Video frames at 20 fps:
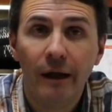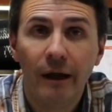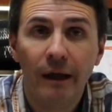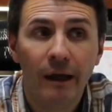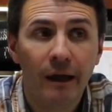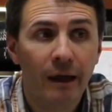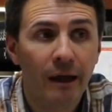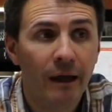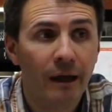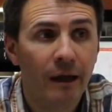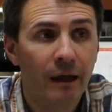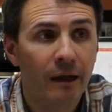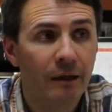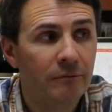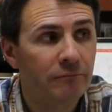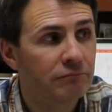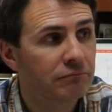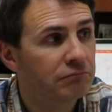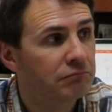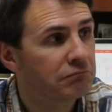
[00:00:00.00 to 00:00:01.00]

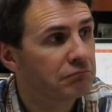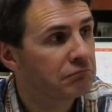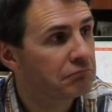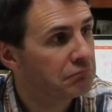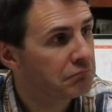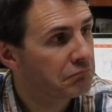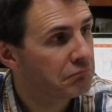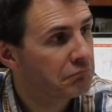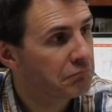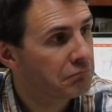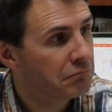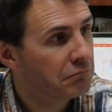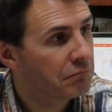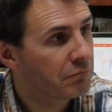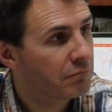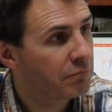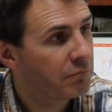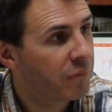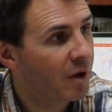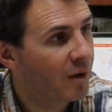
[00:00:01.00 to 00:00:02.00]
and
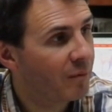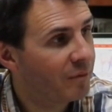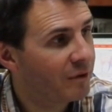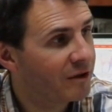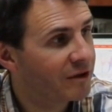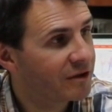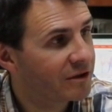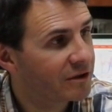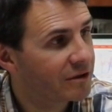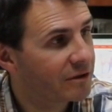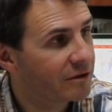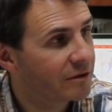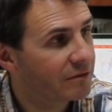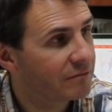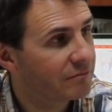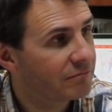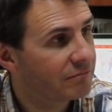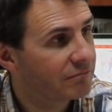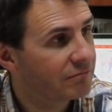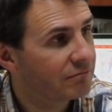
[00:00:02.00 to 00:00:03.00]
publish,
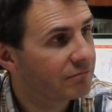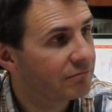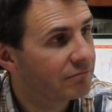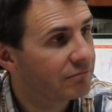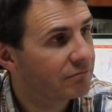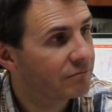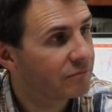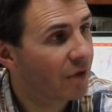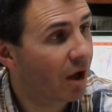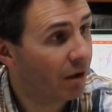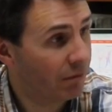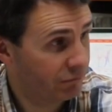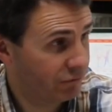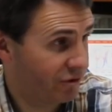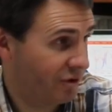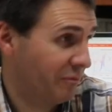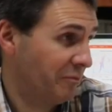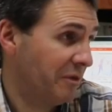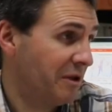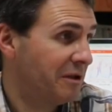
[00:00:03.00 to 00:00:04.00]
oh,
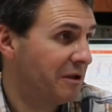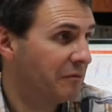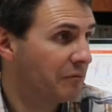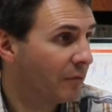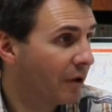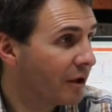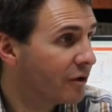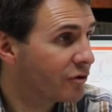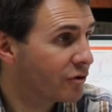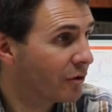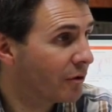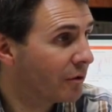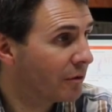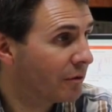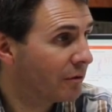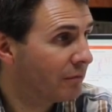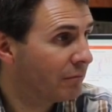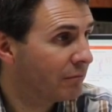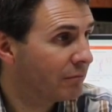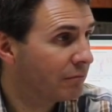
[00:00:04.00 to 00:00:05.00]
submit in one
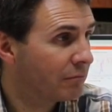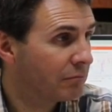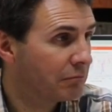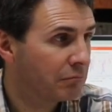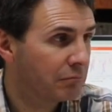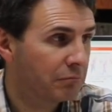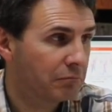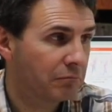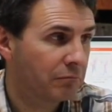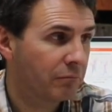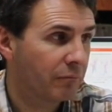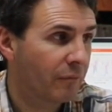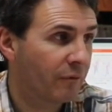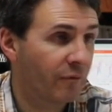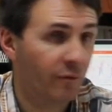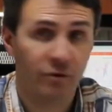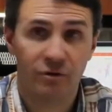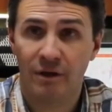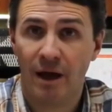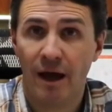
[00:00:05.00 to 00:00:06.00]
journal,
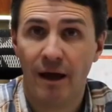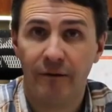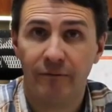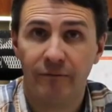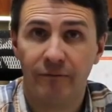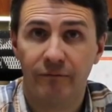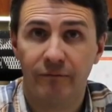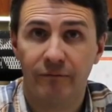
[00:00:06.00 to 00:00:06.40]
first half.